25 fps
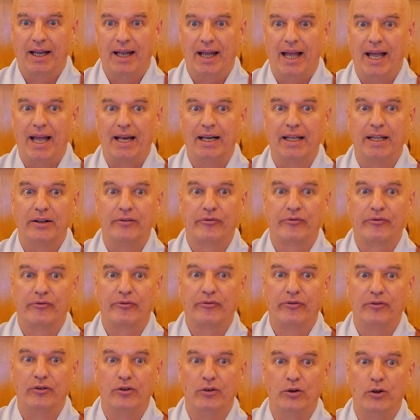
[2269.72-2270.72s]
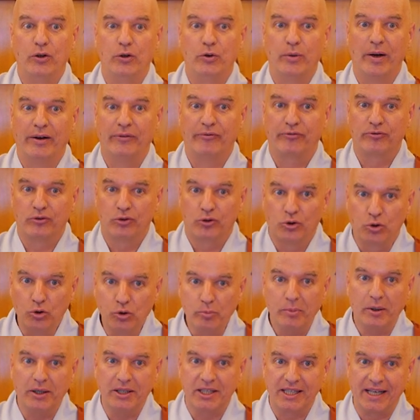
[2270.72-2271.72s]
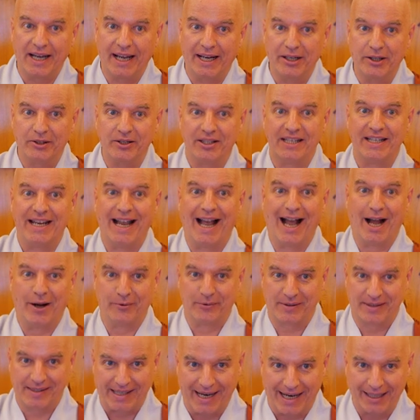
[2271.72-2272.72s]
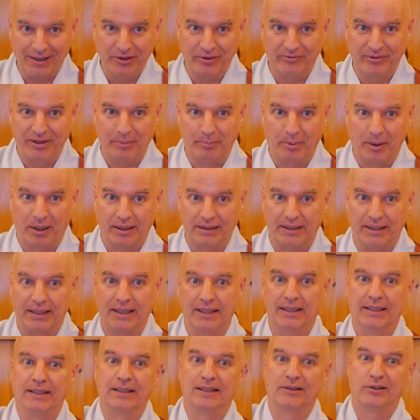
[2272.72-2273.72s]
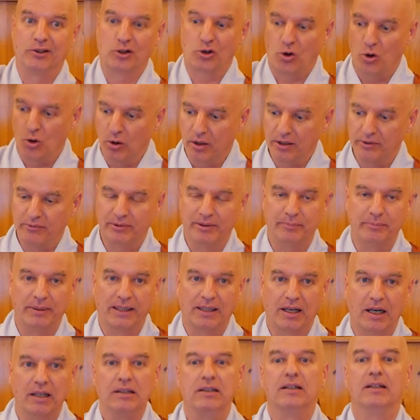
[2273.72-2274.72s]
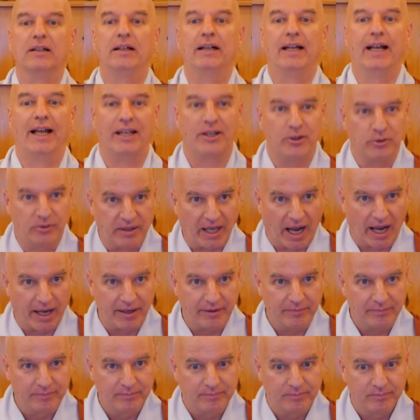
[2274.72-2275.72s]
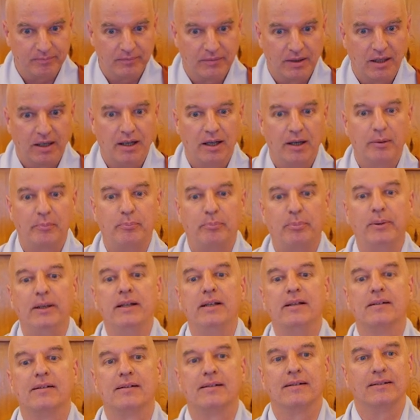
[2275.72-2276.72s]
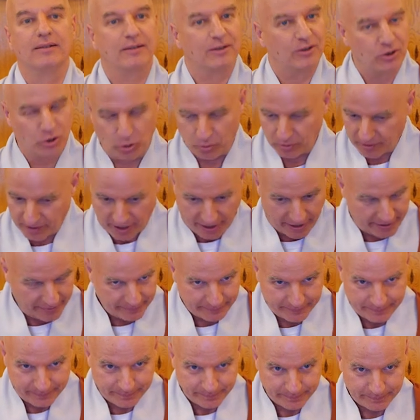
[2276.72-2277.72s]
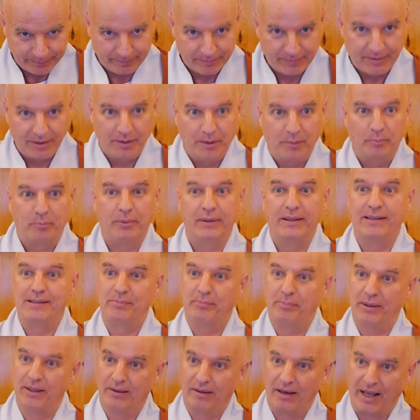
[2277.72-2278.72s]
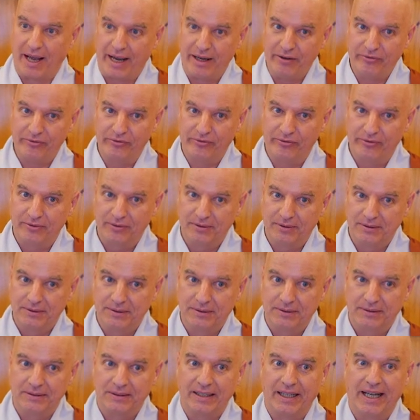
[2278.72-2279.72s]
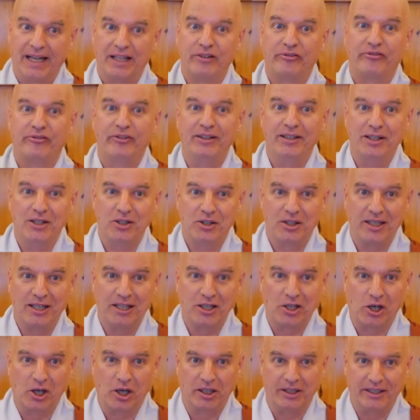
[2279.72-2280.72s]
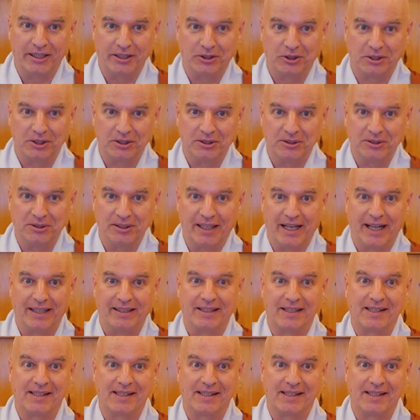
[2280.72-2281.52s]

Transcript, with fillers: and if you have too much energy outside of the body, the cord will be cut and you die. Please don't die. Please be alive and finish the incarnation at